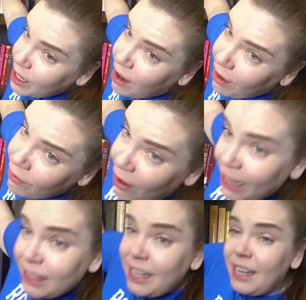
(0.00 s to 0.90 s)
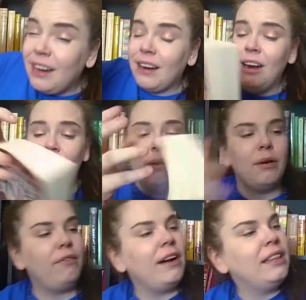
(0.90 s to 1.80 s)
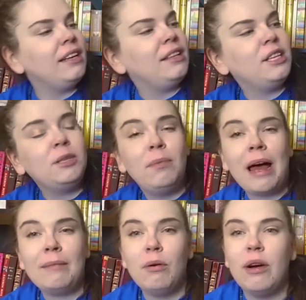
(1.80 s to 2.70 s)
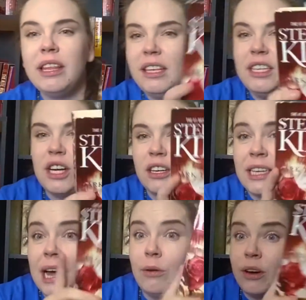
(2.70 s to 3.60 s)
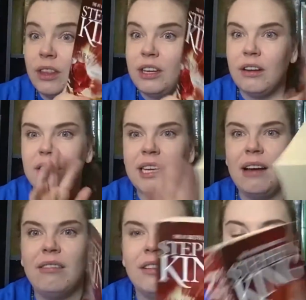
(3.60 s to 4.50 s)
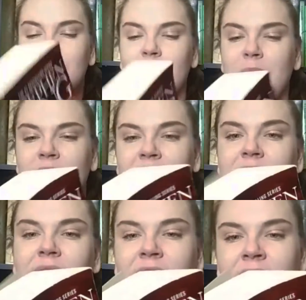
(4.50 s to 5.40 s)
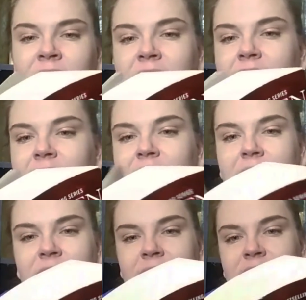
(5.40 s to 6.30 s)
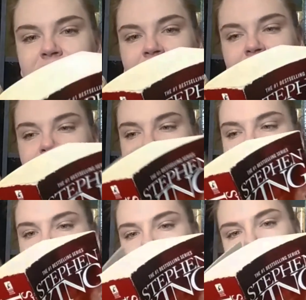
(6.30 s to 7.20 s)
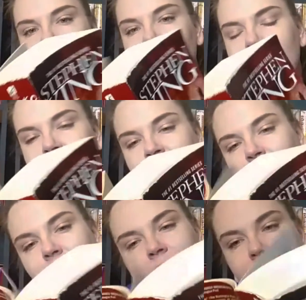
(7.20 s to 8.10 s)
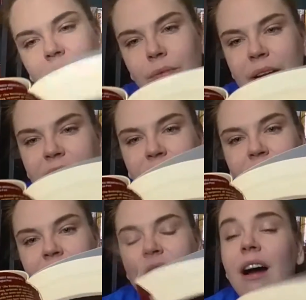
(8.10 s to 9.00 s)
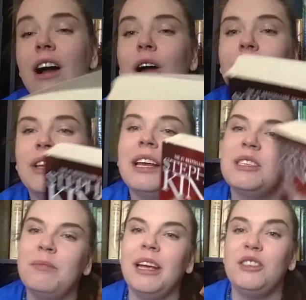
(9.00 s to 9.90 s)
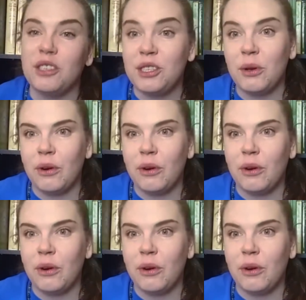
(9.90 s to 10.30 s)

we are finally here. We're finally onto this bad boy, The Dark Tower, The Dark Tower. This is book seven. It's uh how long? Really fucking long. Over a thousand pages.